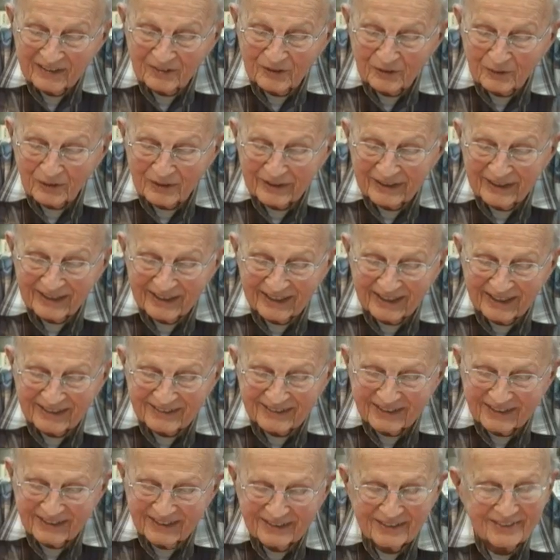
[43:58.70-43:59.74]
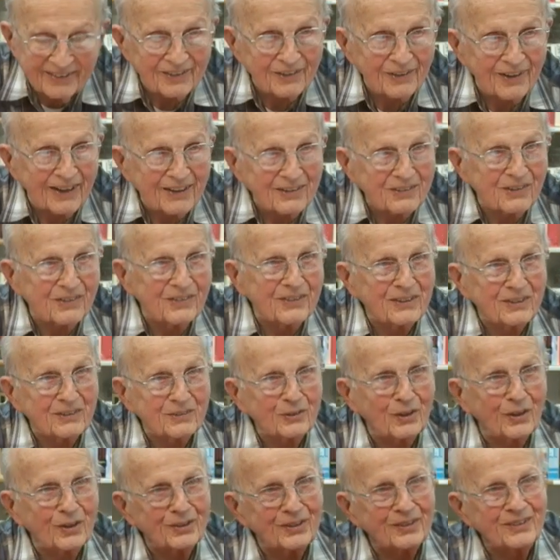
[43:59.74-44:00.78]
duly elected into the ranks of the
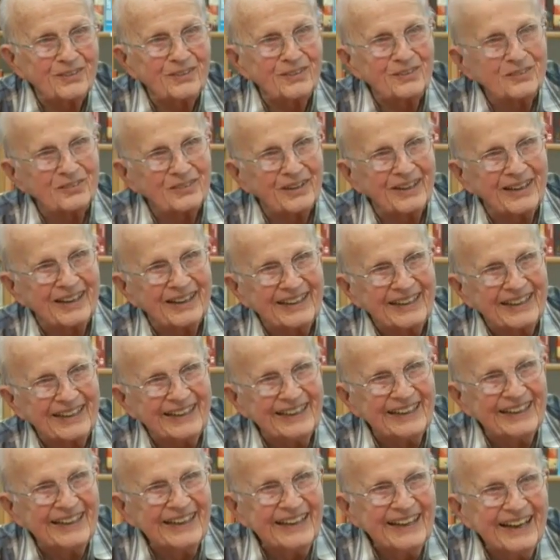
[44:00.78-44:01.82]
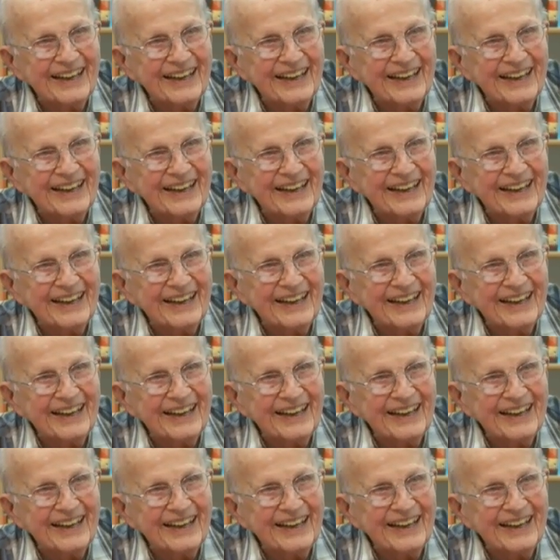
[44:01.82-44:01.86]
Exalted Society.